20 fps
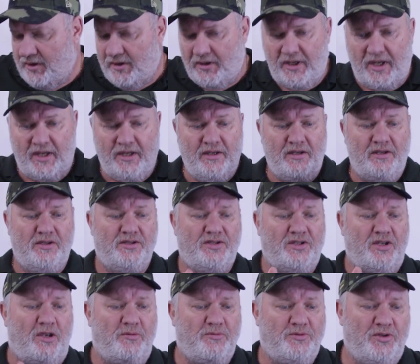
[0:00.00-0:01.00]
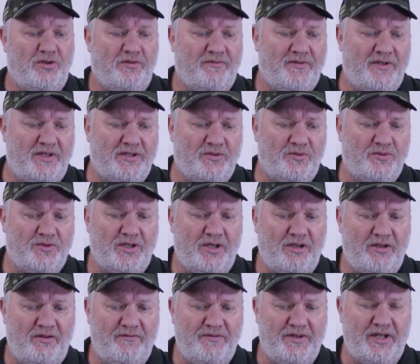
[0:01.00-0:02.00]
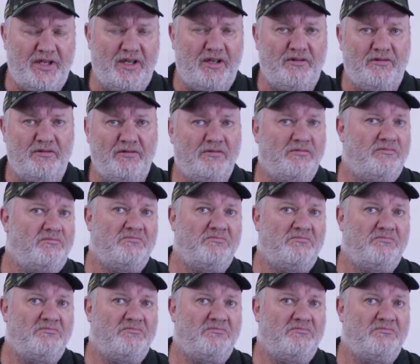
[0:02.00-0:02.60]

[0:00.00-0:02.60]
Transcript: Okay, scopes off. There's also a video